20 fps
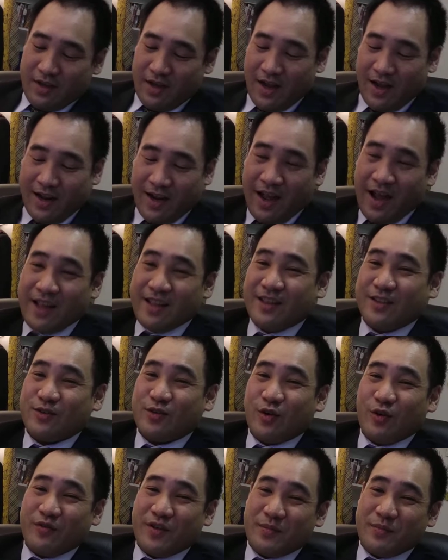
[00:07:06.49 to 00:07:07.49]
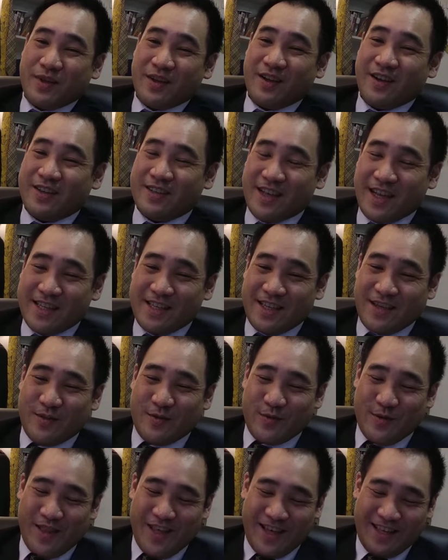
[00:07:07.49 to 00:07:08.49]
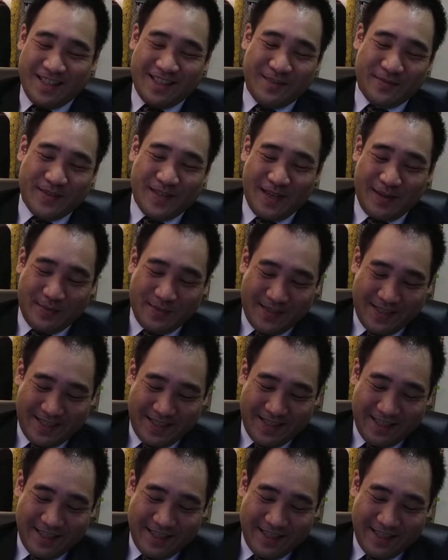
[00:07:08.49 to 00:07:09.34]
And I deserve it because I see-through things sometimes.